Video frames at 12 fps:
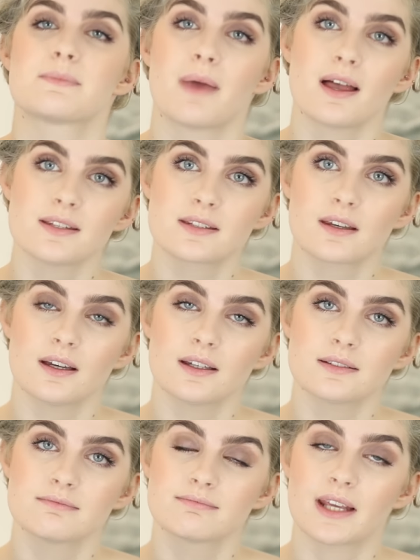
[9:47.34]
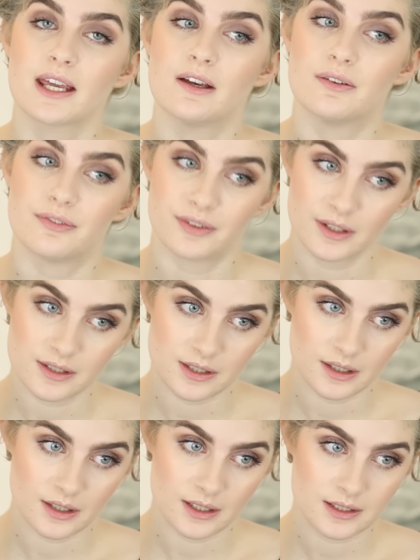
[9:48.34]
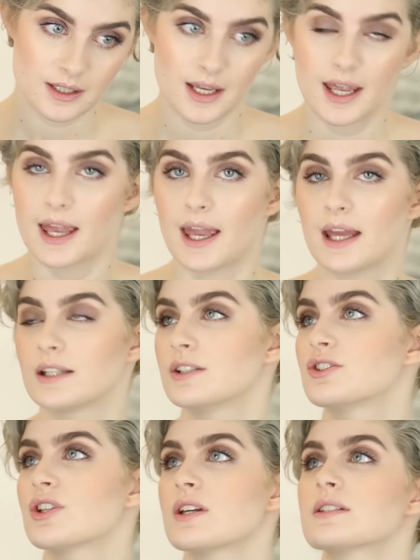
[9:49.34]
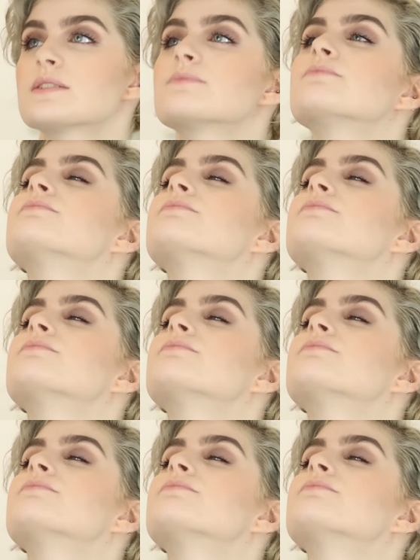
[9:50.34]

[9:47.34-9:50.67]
smells good, it feels good, and it just